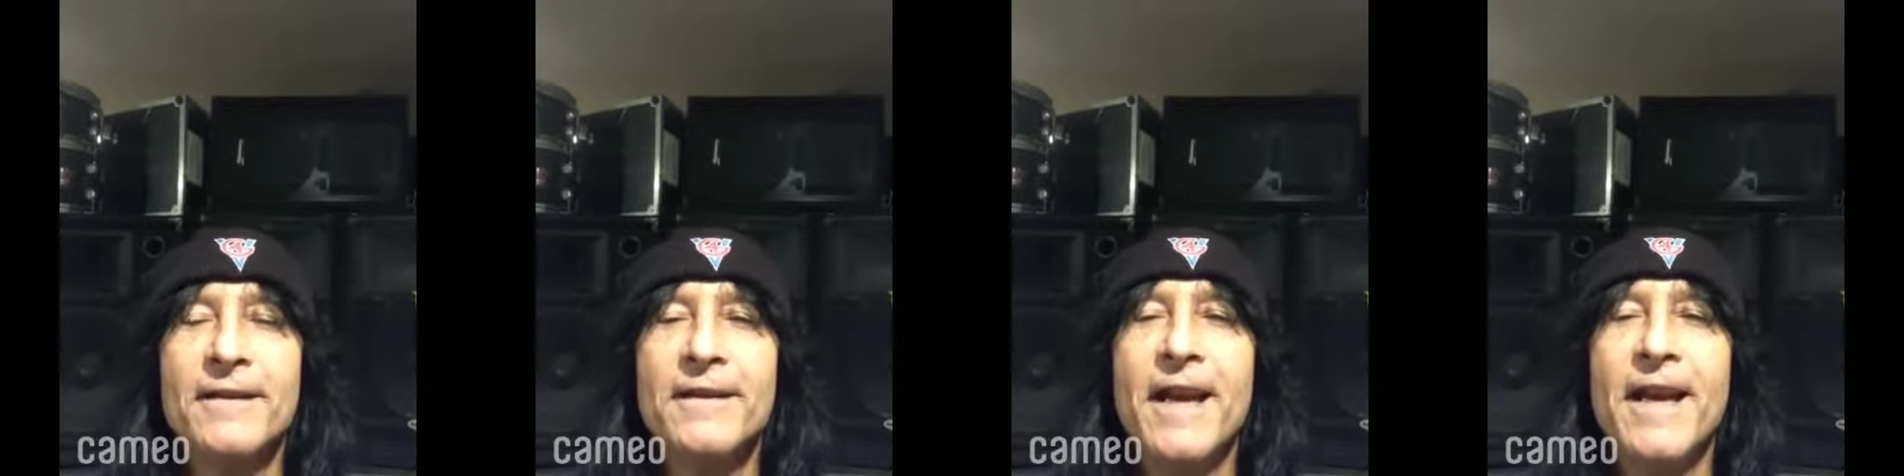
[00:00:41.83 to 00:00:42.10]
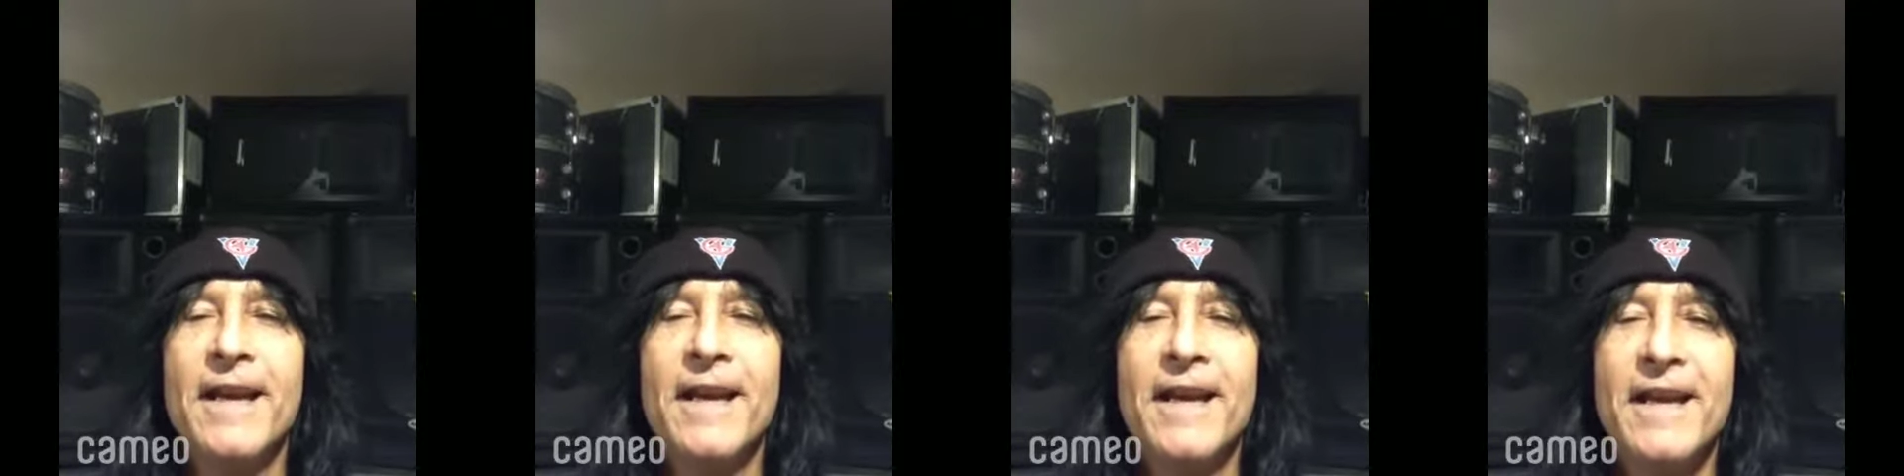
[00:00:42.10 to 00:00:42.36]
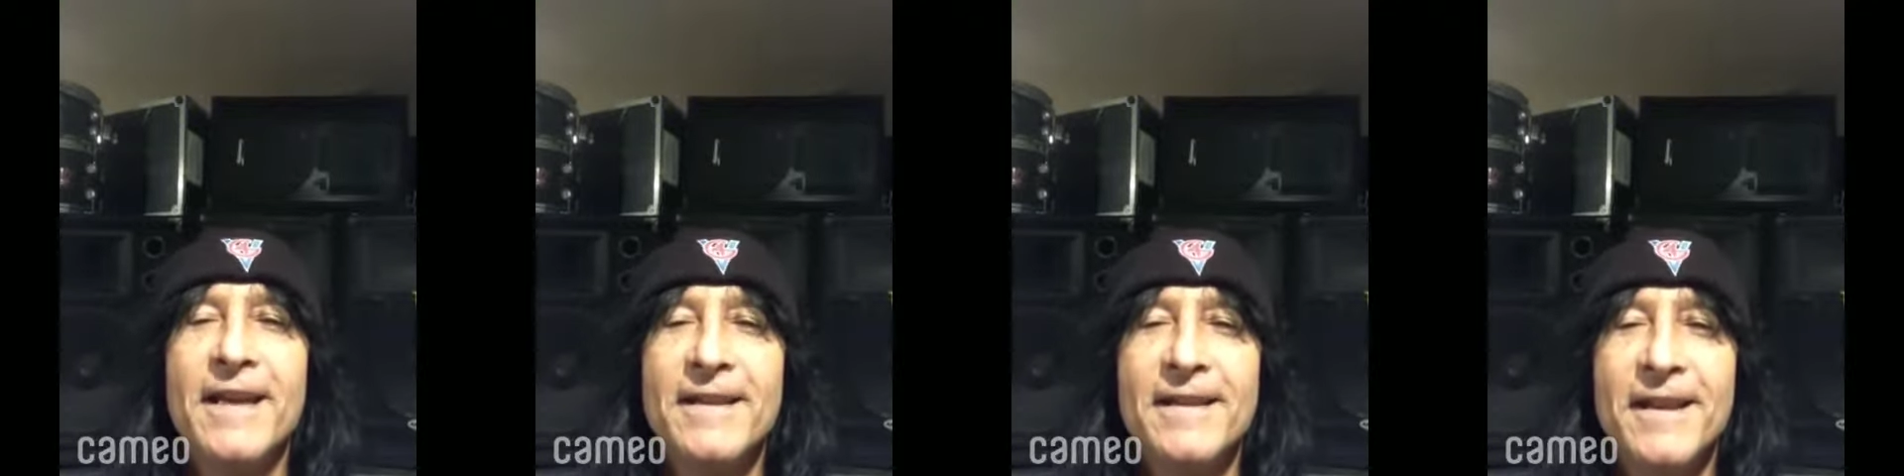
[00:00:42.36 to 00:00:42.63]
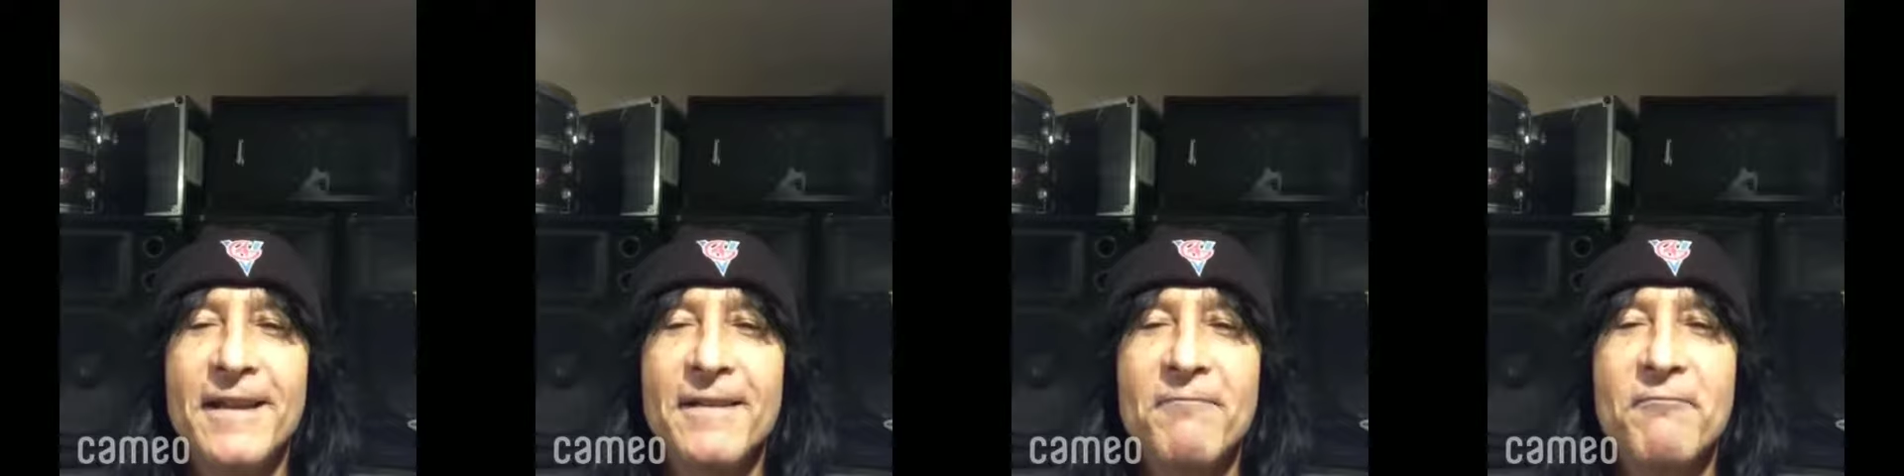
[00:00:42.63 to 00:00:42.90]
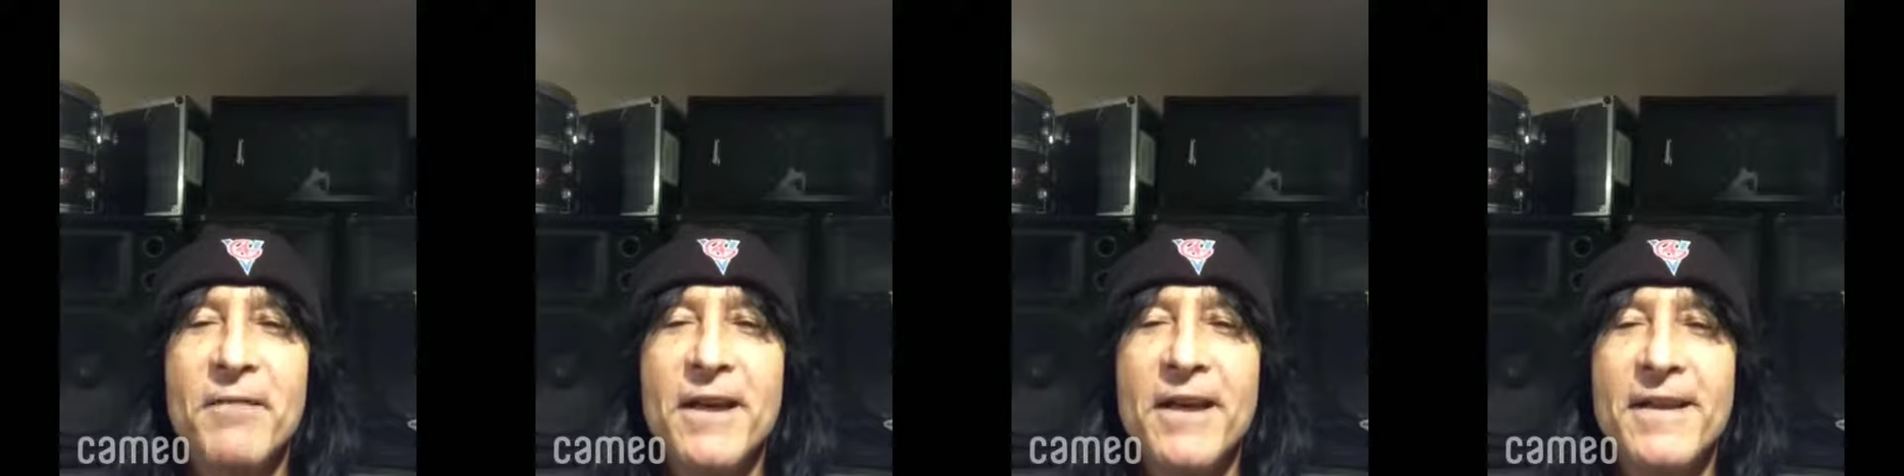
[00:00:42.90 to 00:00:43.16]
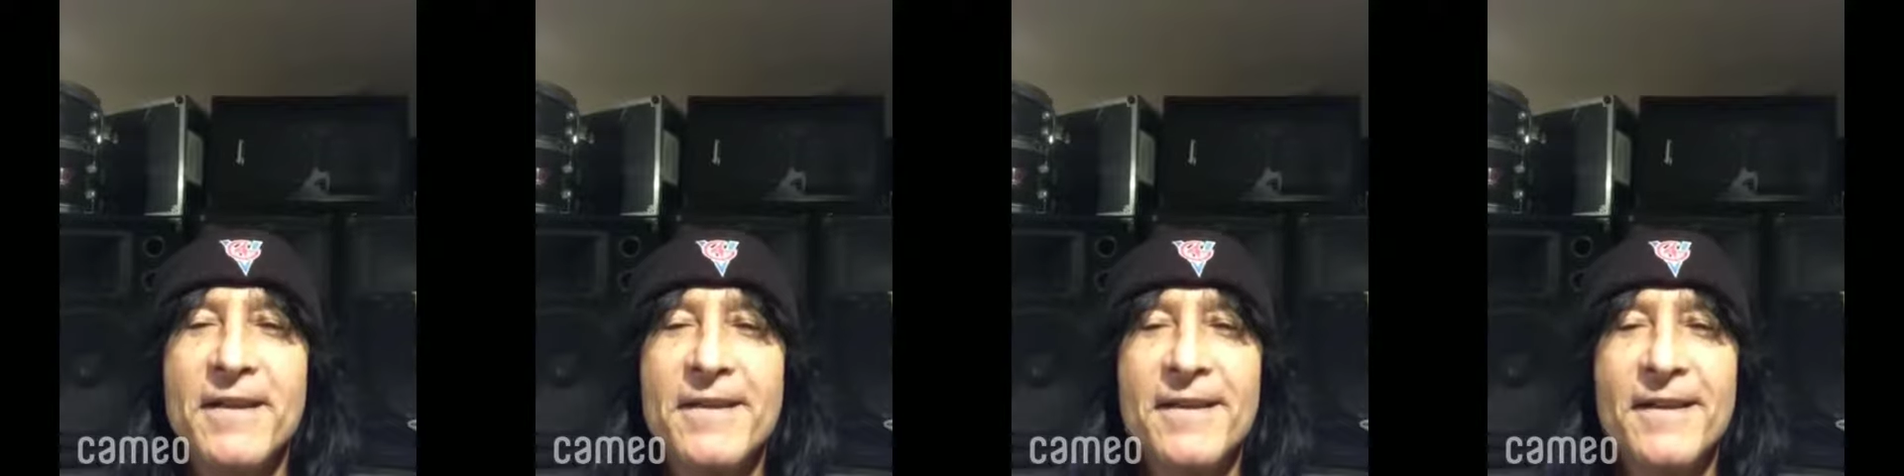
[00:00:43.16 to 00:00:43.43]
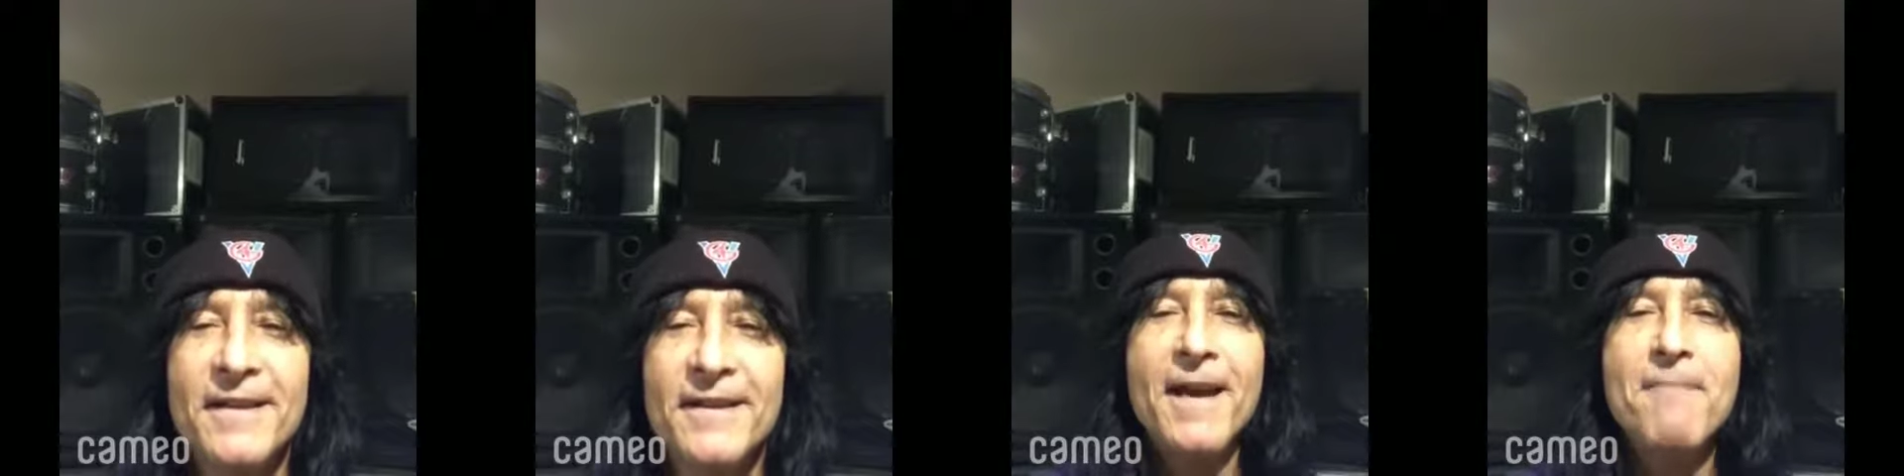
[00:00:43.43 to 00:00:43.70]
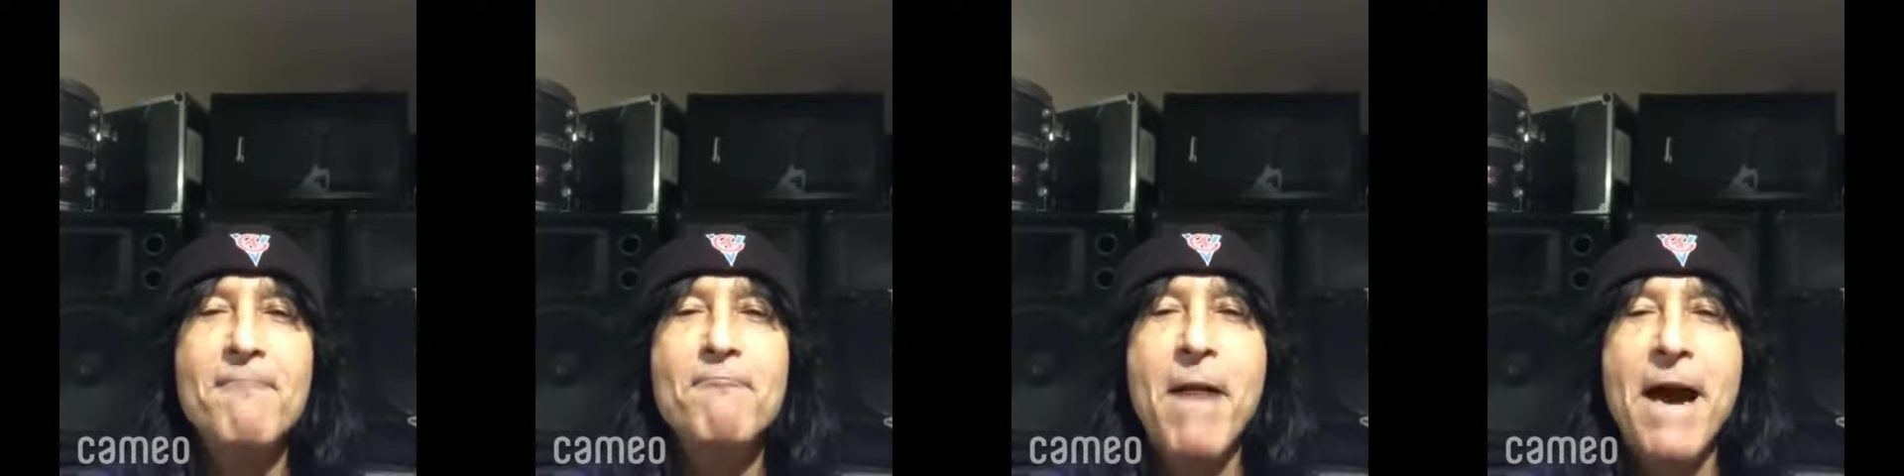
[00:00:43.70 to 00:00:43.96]
Take it easy. Peace.
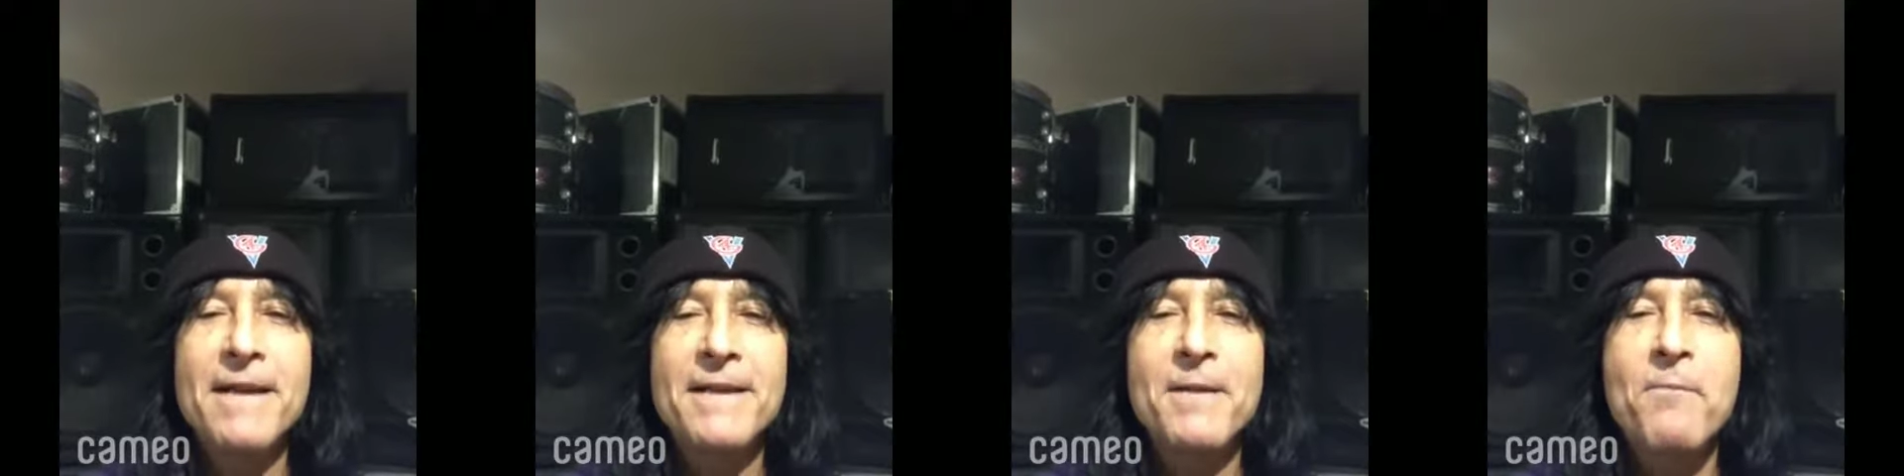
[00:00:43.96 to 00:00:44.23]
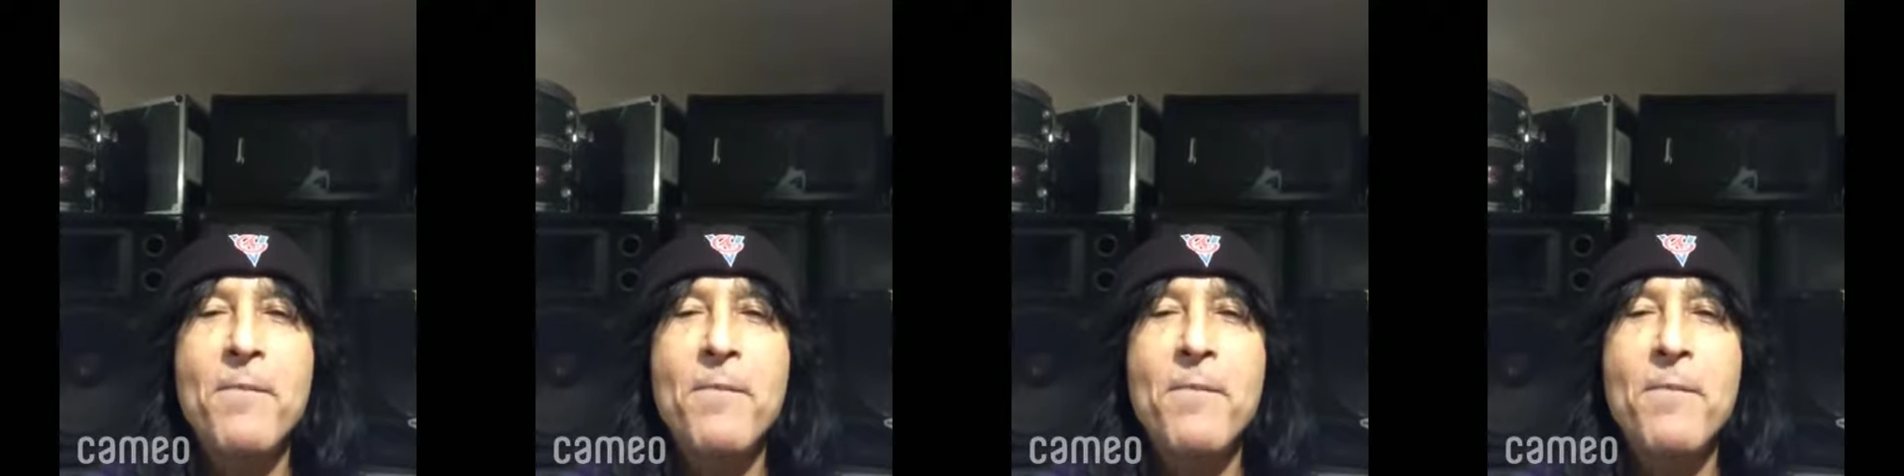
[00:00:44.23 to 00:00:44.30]
Massa